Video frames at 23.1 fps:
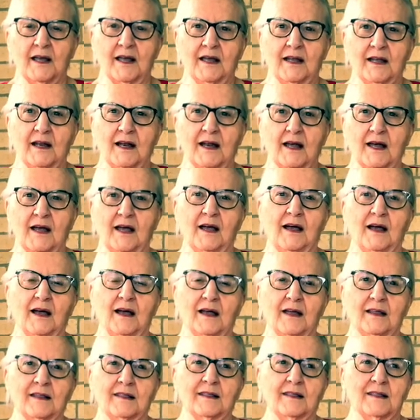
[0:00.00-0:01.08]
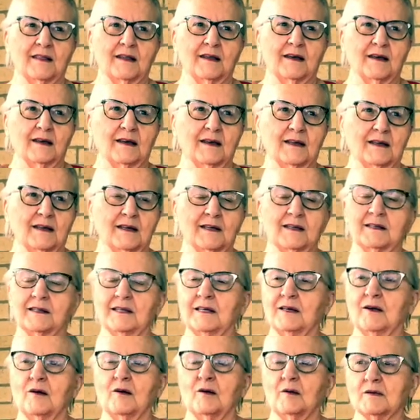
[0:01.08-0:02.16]
And they
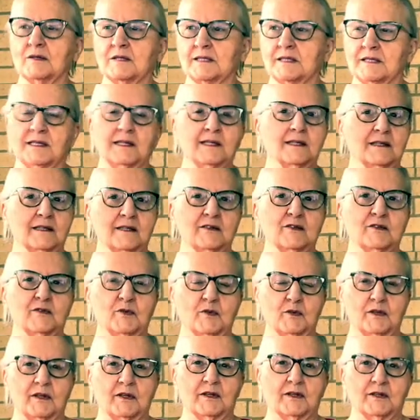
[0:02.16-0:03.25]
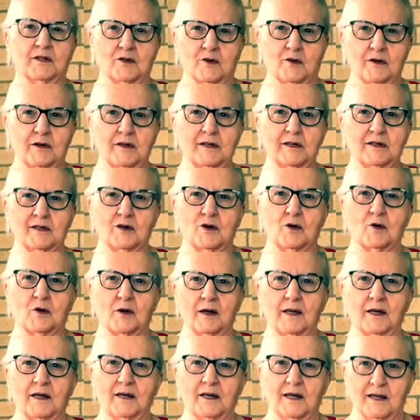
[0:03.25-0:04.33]
always did live with Dorothy and Corey
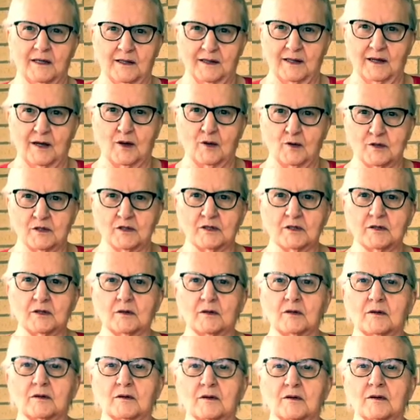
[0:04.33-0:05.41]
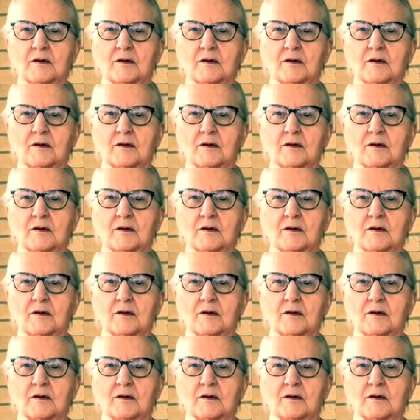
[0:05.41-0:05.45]
at the house, you know.